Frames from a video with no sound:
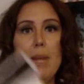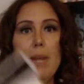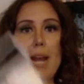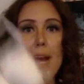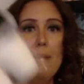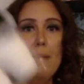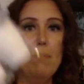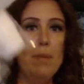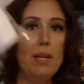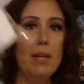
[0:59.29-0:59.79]
but
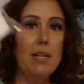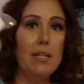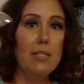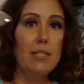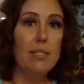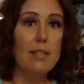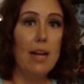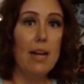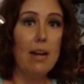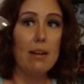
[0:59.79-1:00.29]
I
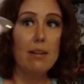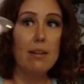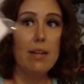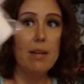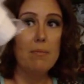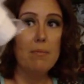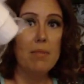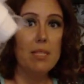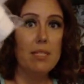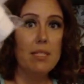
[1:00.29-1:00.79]
stocked
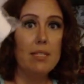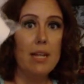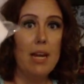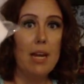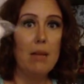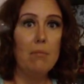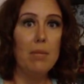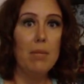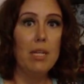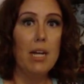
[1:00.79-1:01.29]
up this
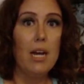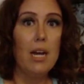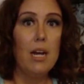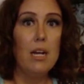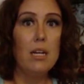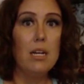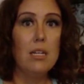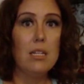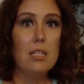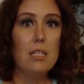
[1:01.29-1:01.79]
time
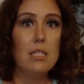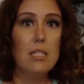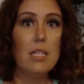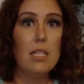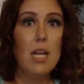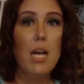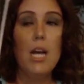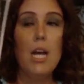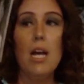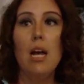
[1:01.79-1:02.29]

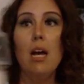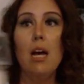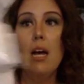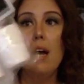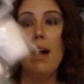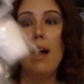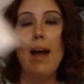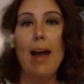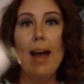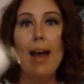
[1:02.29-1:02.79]
because
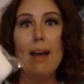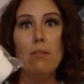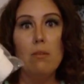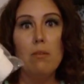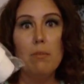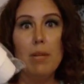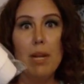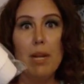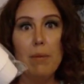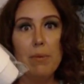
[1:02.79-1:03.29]
I
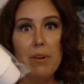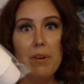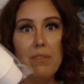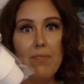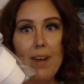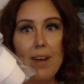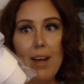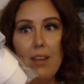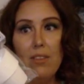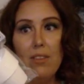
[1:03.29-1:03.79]
haven't been able to
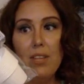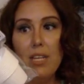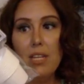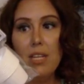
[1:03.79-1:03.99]
find